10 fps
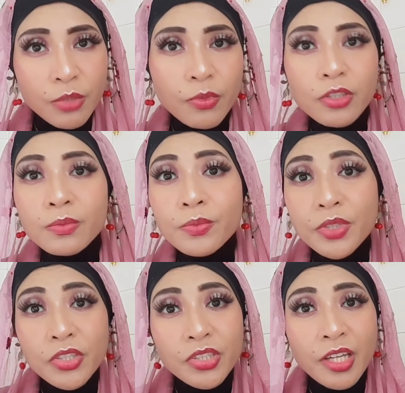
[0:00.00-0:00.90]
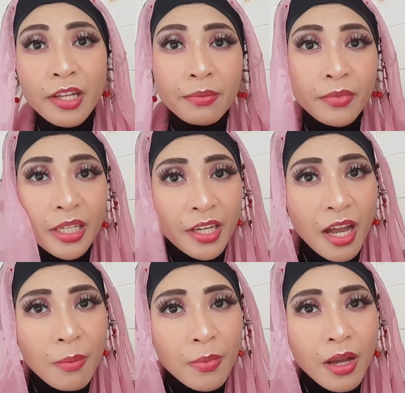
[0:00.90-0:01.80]
about beauty and
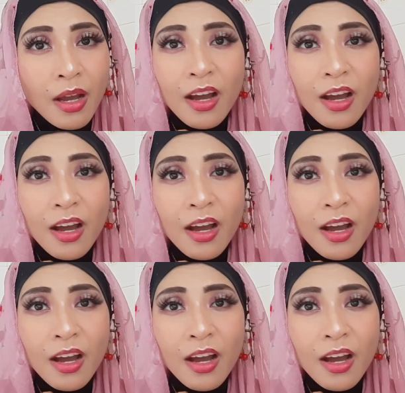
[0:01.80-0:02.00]
makeup,